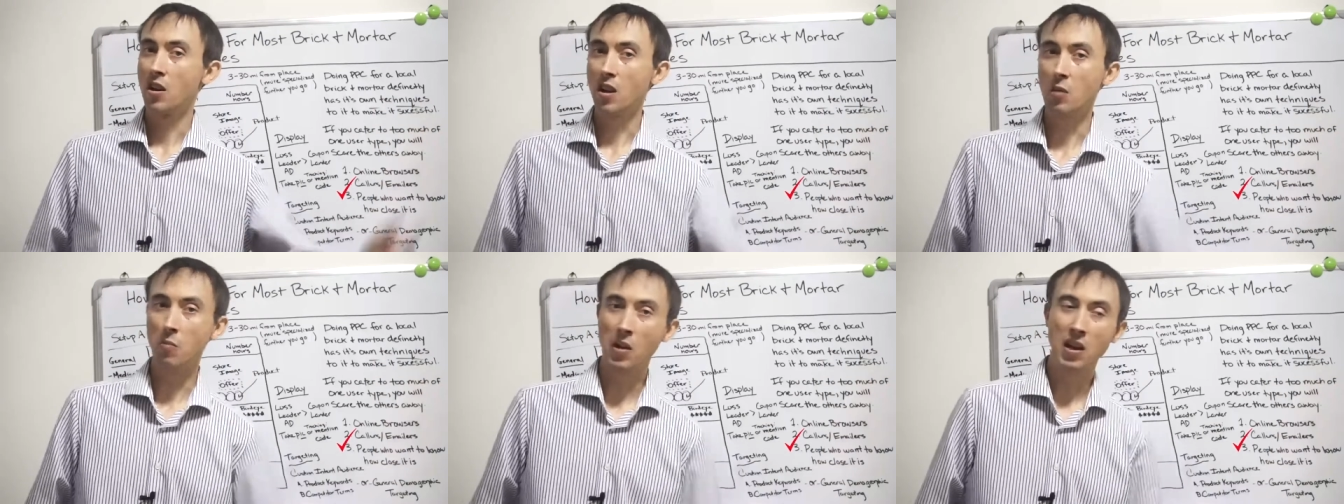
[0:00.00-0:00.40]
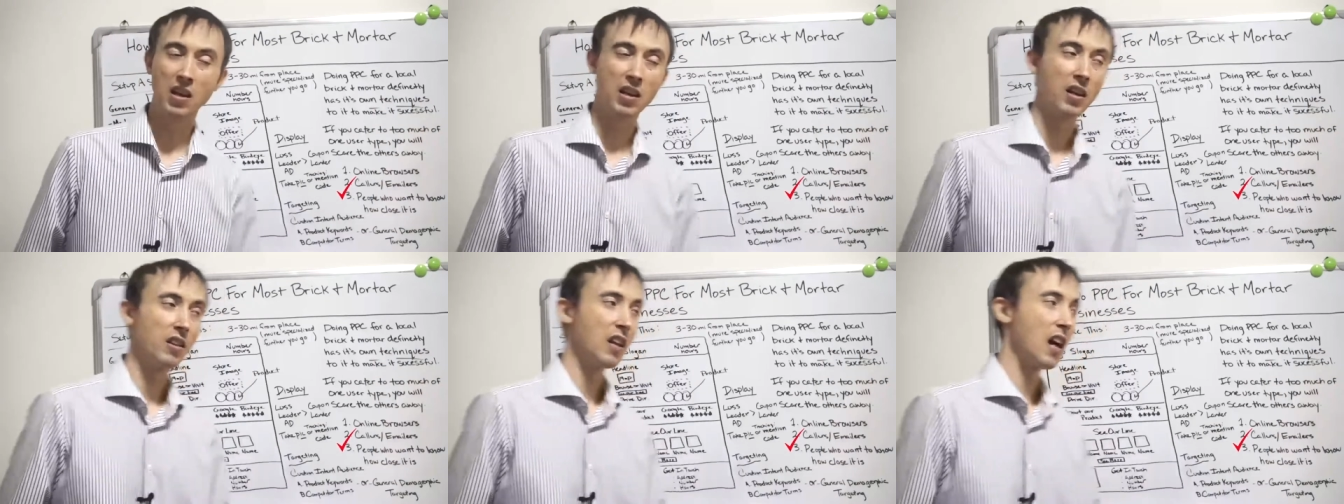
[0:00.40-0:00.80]

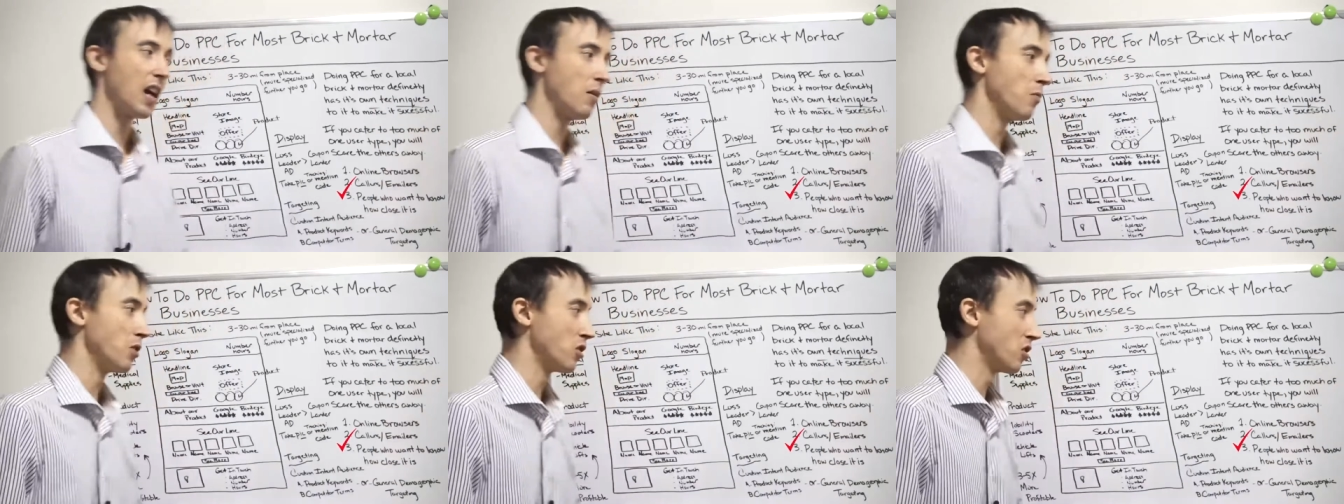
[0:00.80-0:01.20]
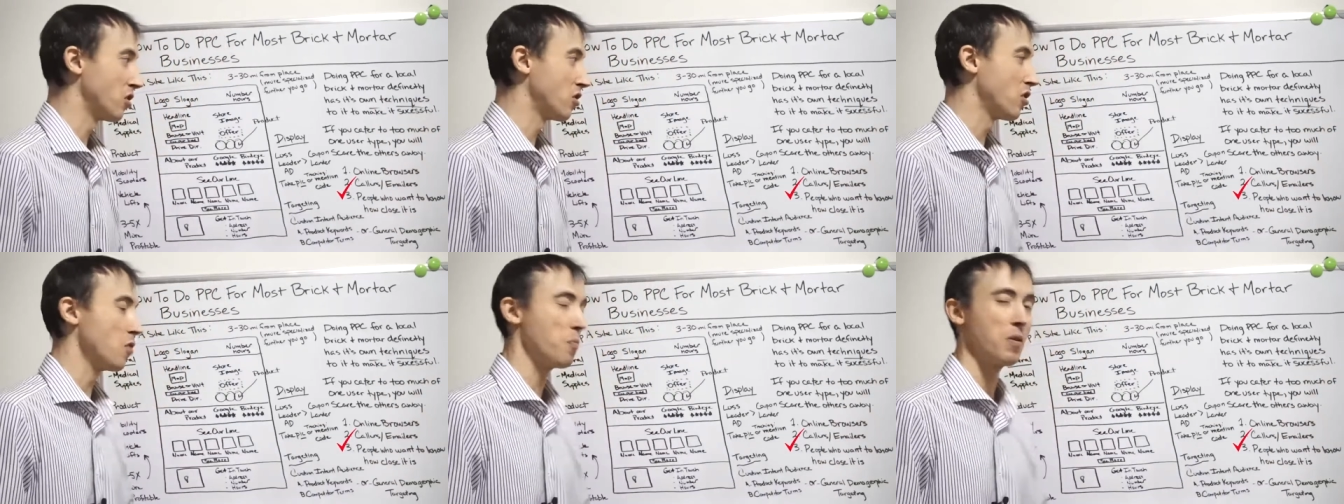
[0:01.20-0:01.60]
competing online, which is
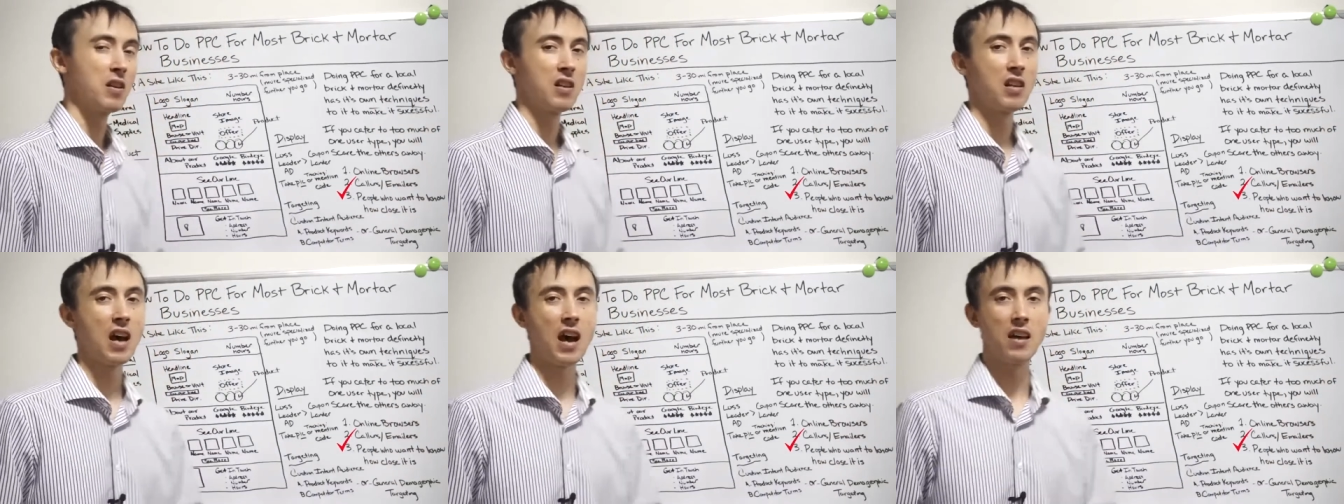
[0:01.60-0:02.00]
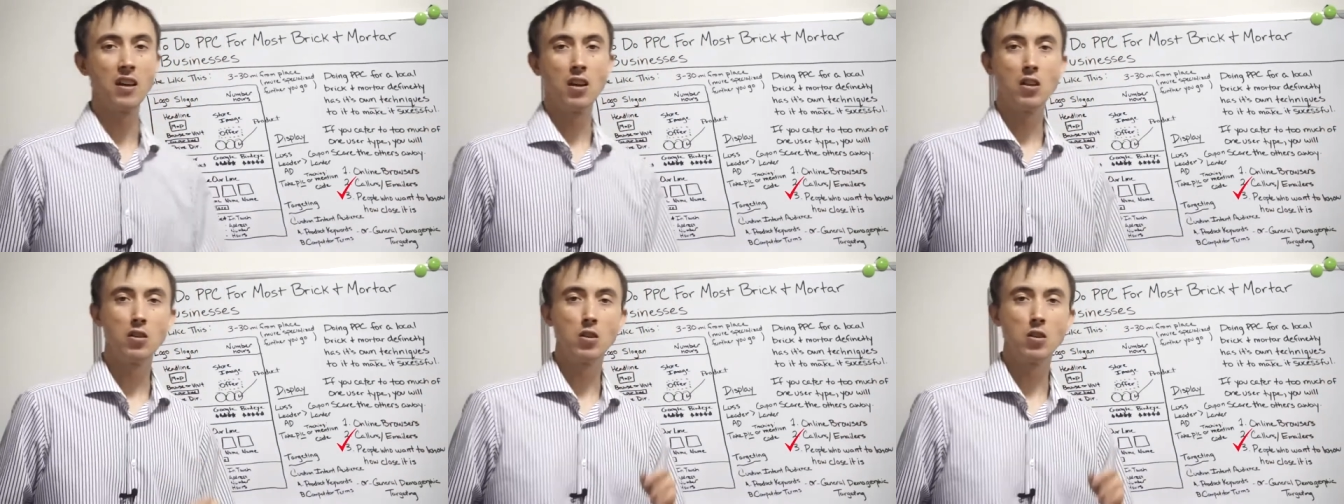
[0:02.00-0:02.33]
stupid to not